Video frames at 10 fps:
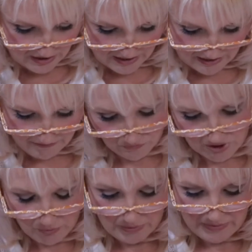
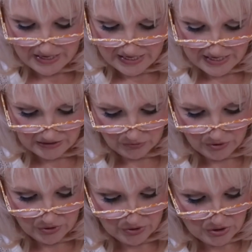when I went back and had a
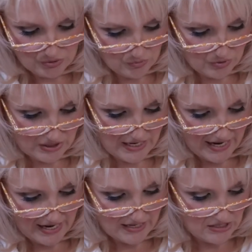look at her store
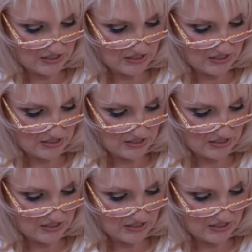today,